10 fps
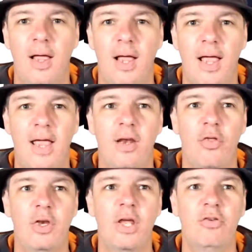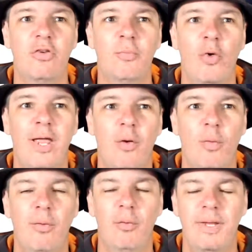in the news this morning,
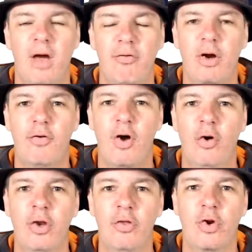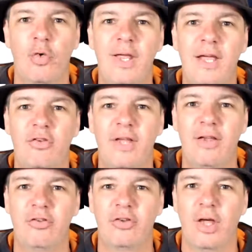we will be covering off on the cricket.
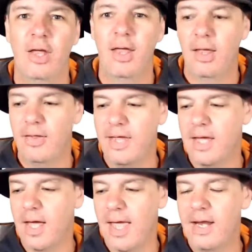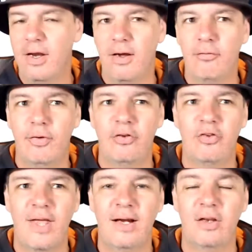Yes, the India
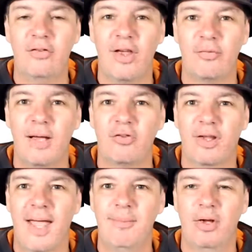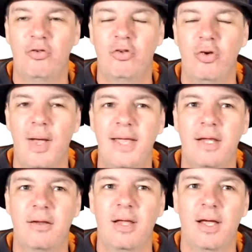versus England Test match came to a
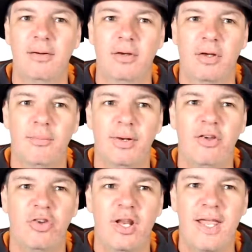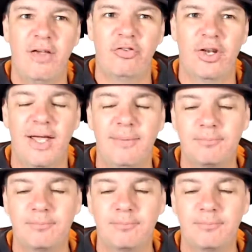completion yesterday.